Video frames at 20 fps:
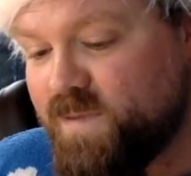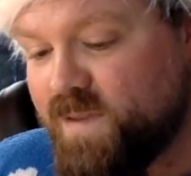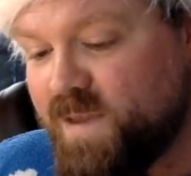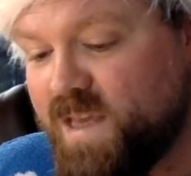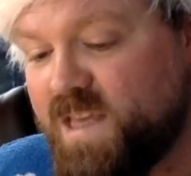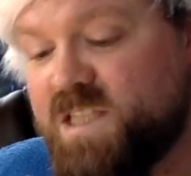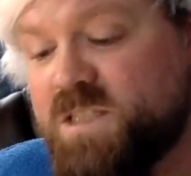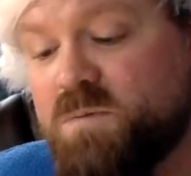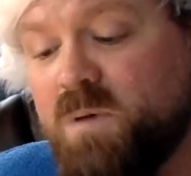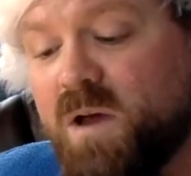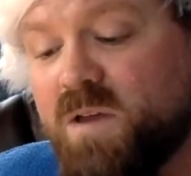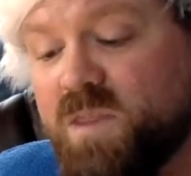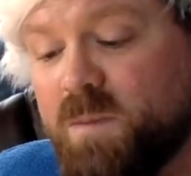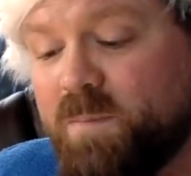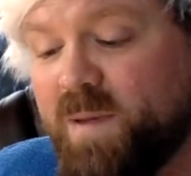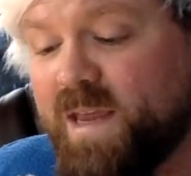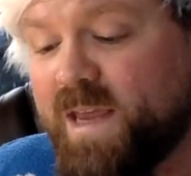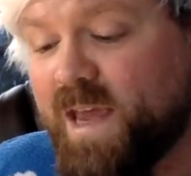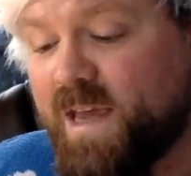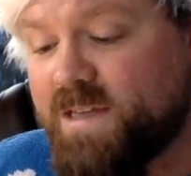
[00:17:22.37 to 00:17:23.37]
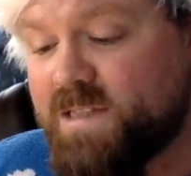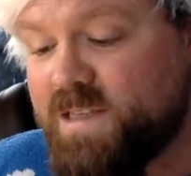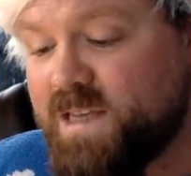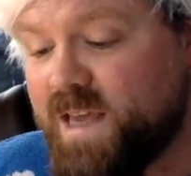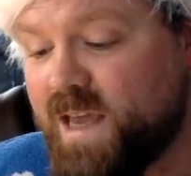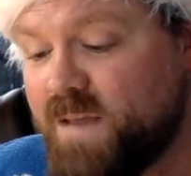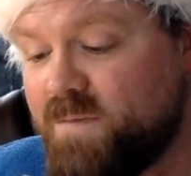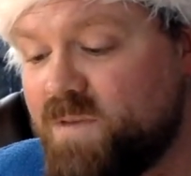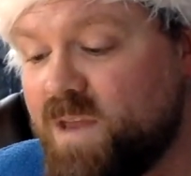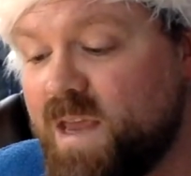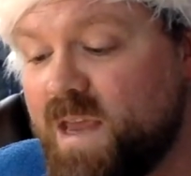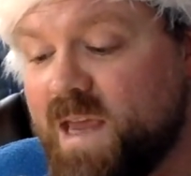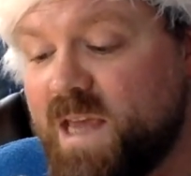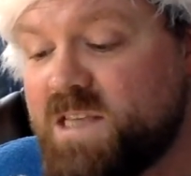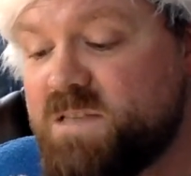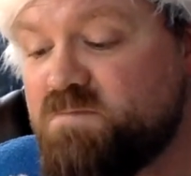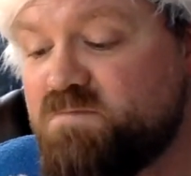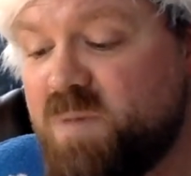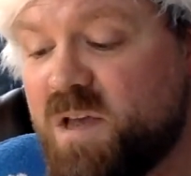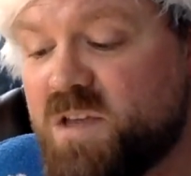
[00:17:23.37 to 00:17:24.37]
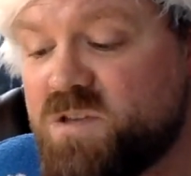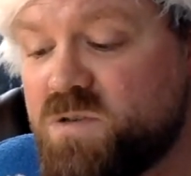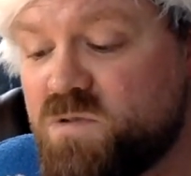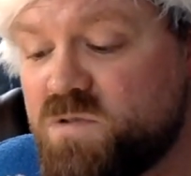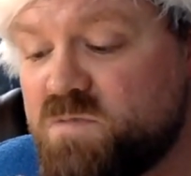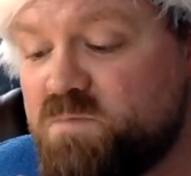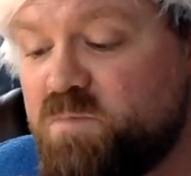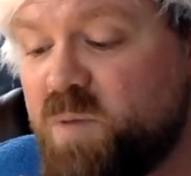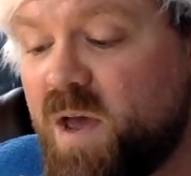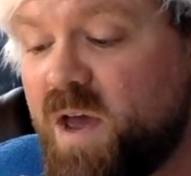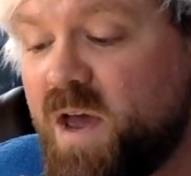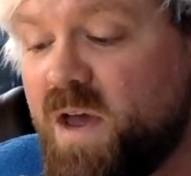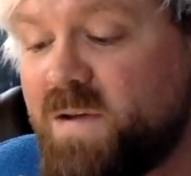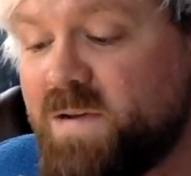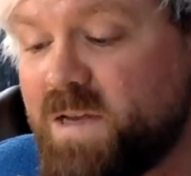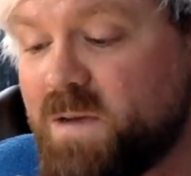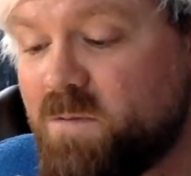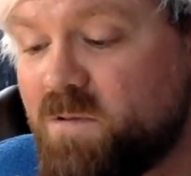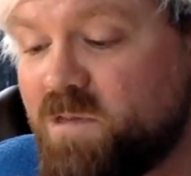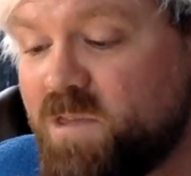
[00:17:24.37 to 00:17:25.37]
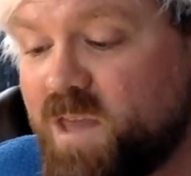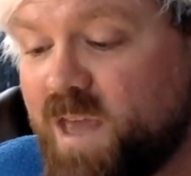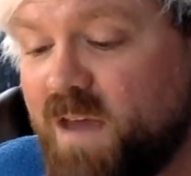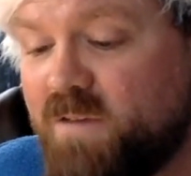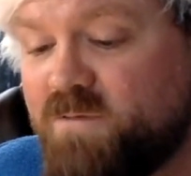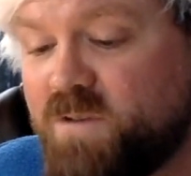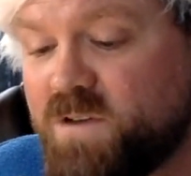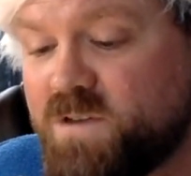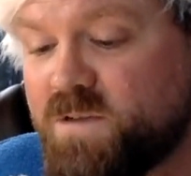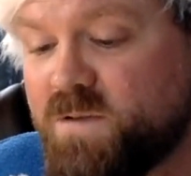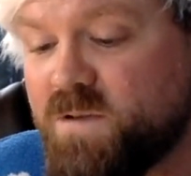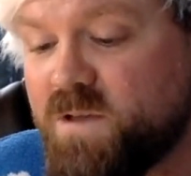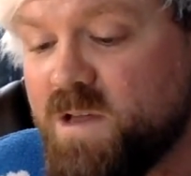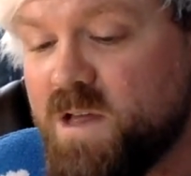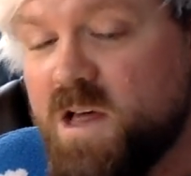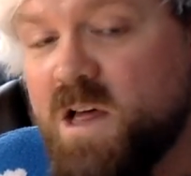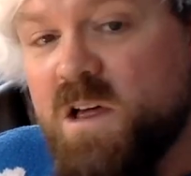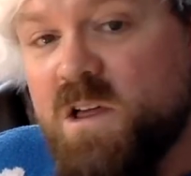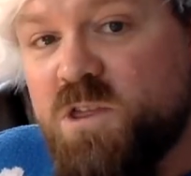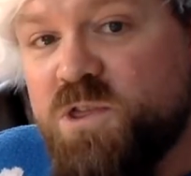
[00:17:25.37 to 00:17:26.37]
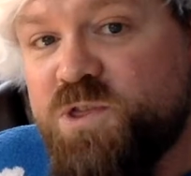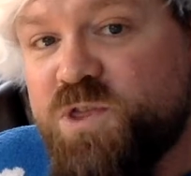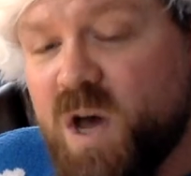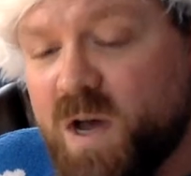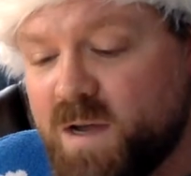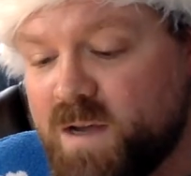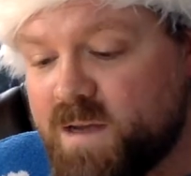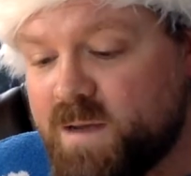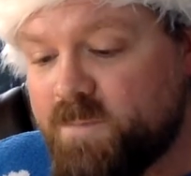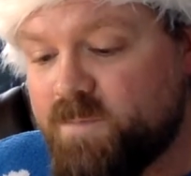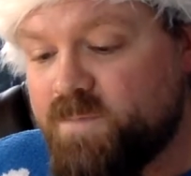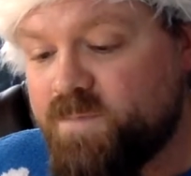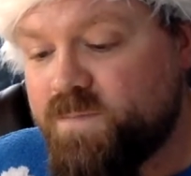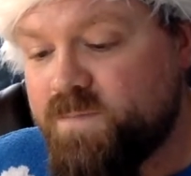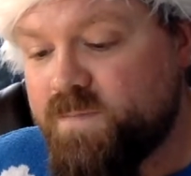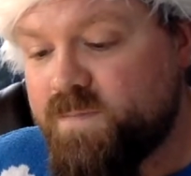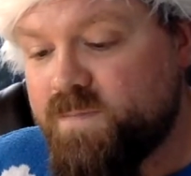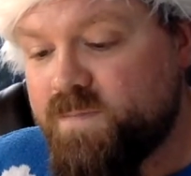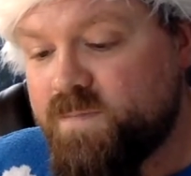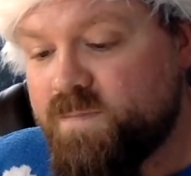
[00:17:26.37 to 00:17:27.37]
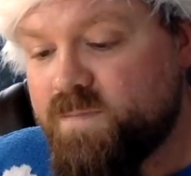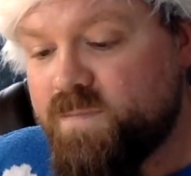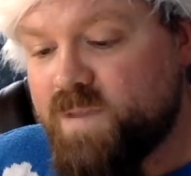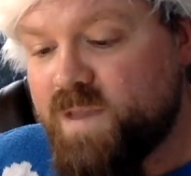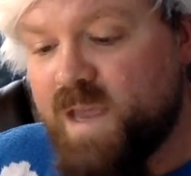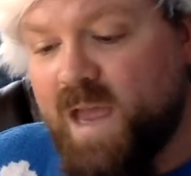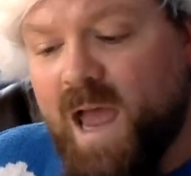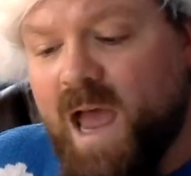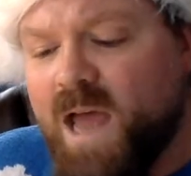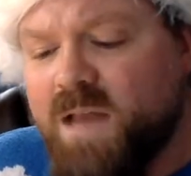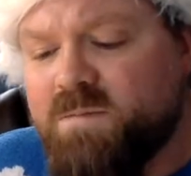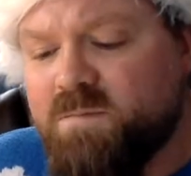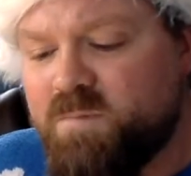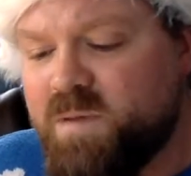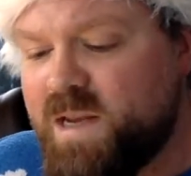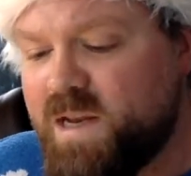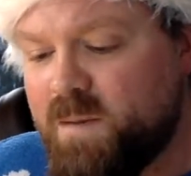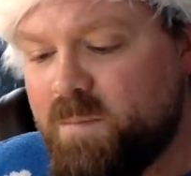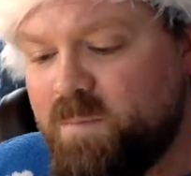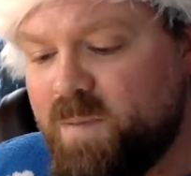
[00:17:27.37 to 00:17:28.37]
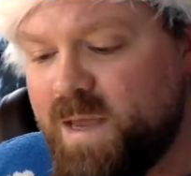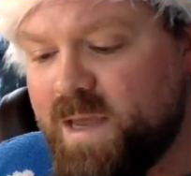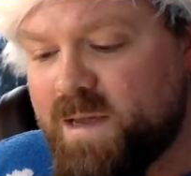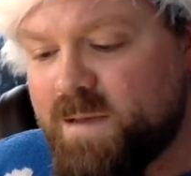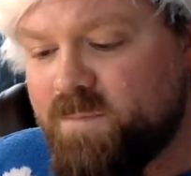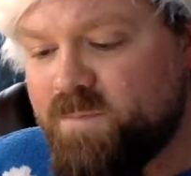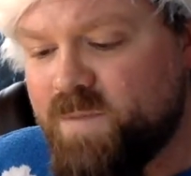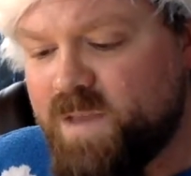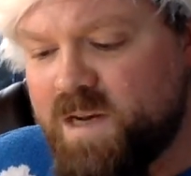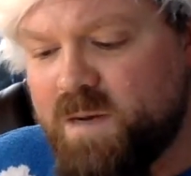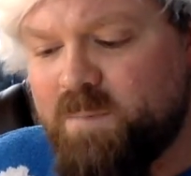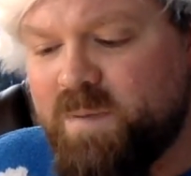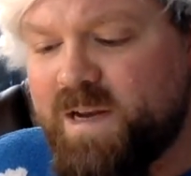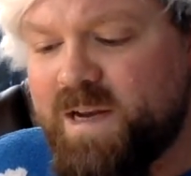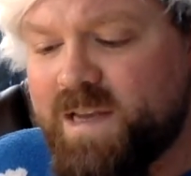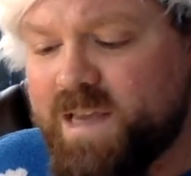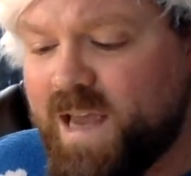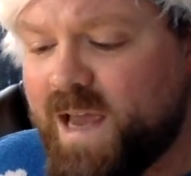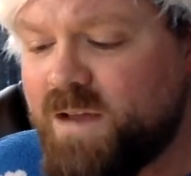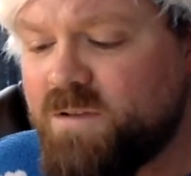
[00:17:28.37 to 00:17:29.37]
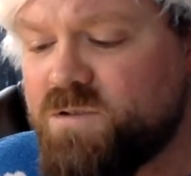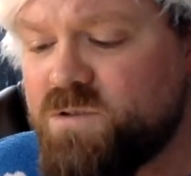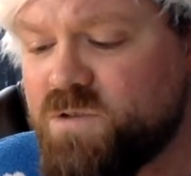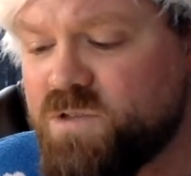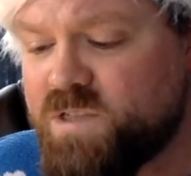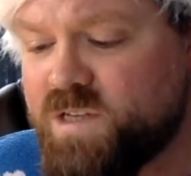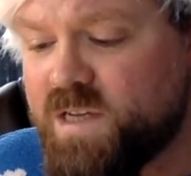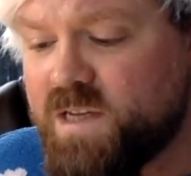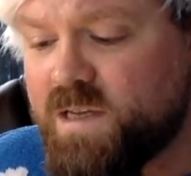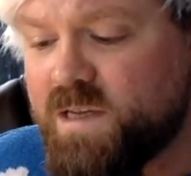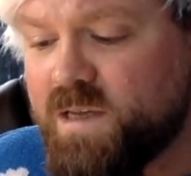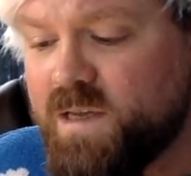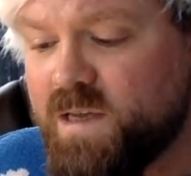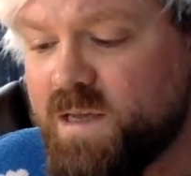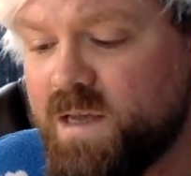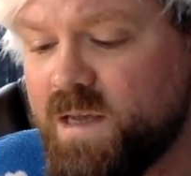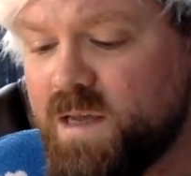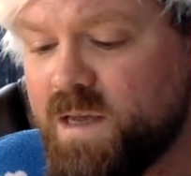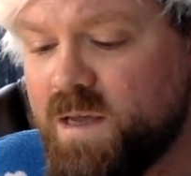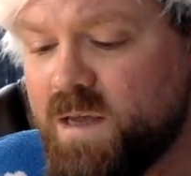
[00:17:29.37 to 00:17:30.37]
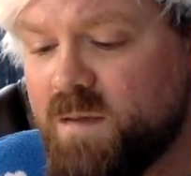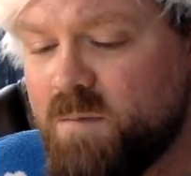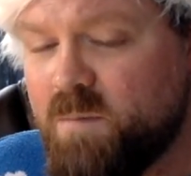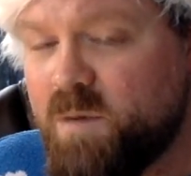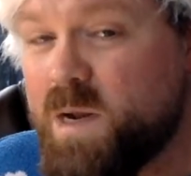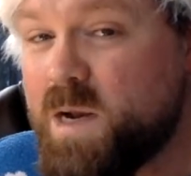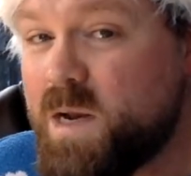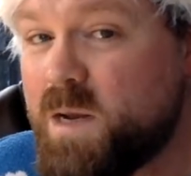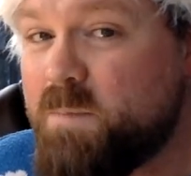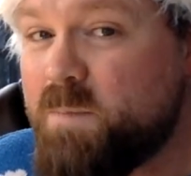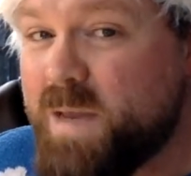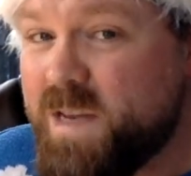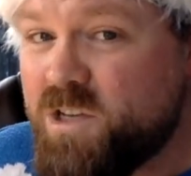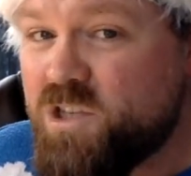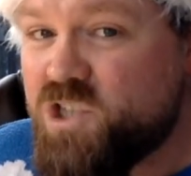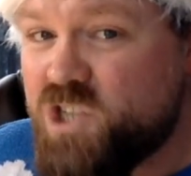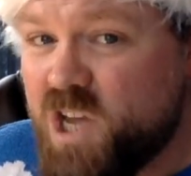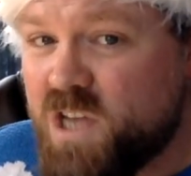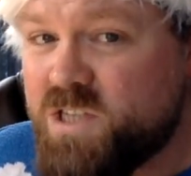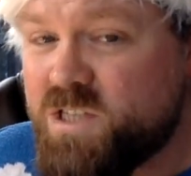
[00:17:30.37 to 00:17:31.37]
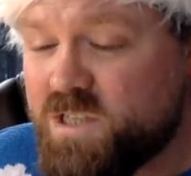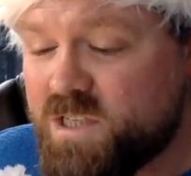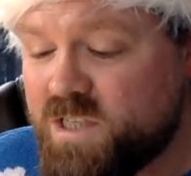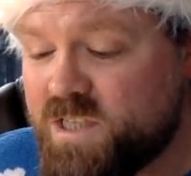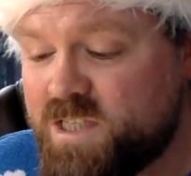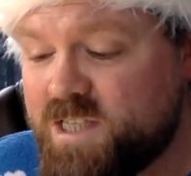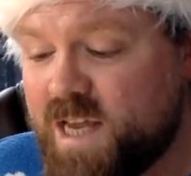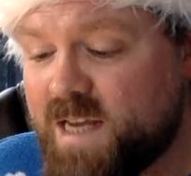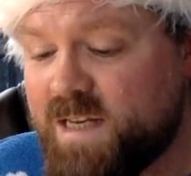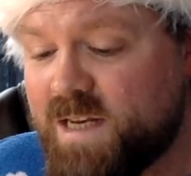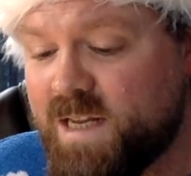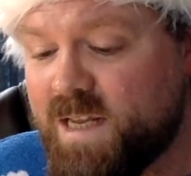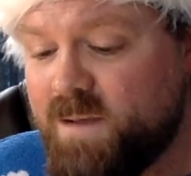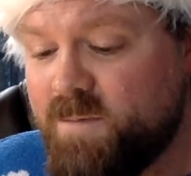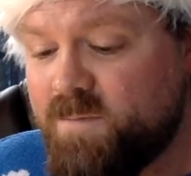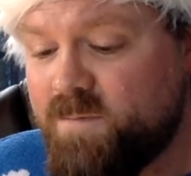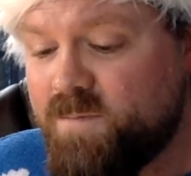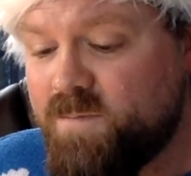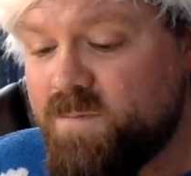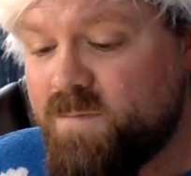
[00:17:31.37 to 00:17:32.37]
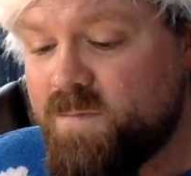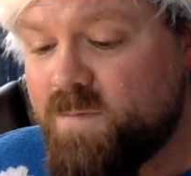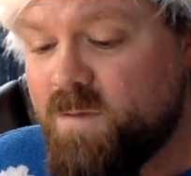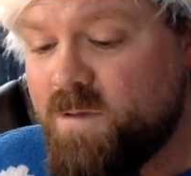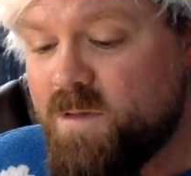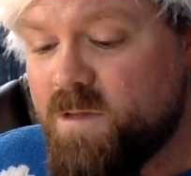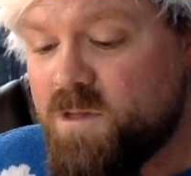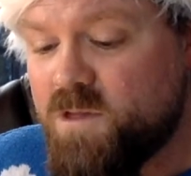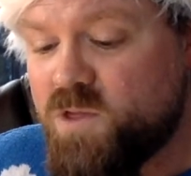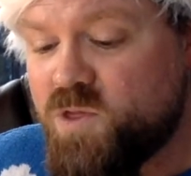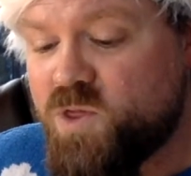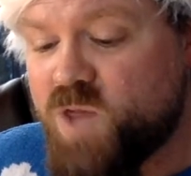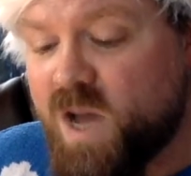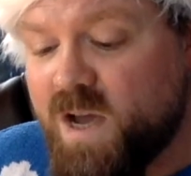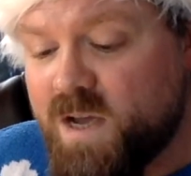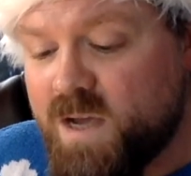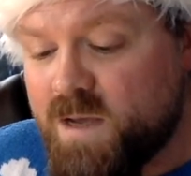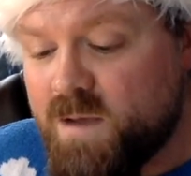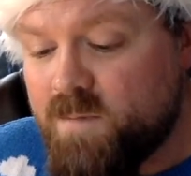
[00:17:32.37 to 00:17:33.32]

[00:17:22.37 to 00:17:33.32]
He swung the pickaxe again, his muscles burning with the effort. Thunk. It hadn't been a pick, it had been a candlestick, but it had been just as deadly. Thunk.